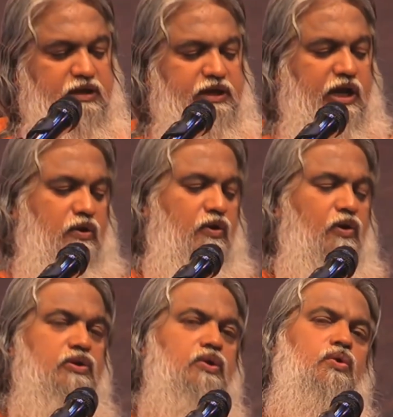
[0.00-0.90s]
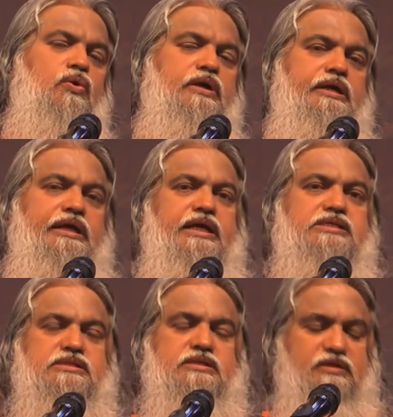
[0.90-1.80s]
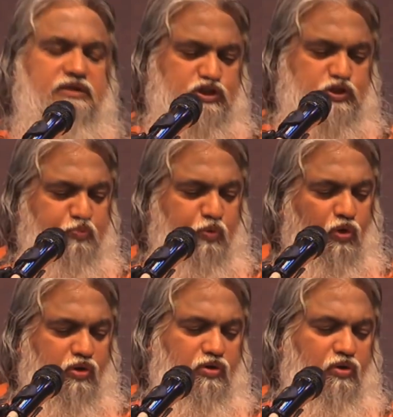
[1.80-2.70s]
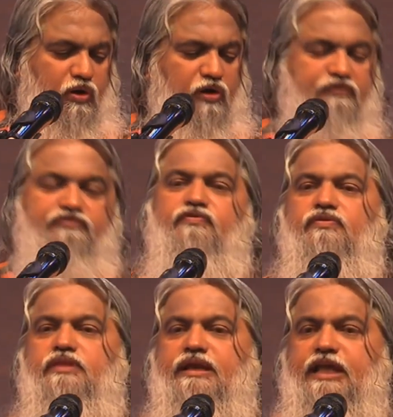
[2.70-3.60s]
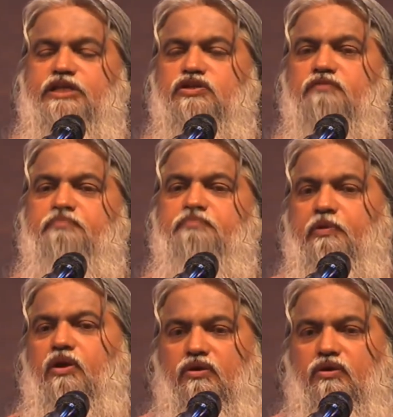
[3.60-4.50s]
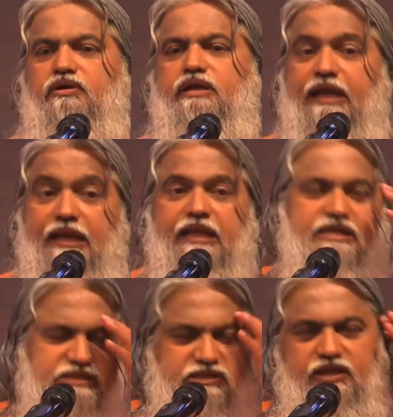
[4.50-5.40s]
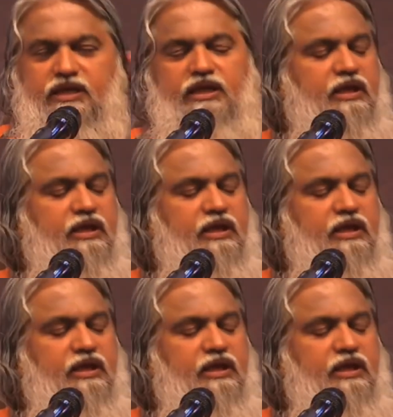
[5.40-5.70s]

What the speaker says: Now, although this spoke of the nation of Babylon in history,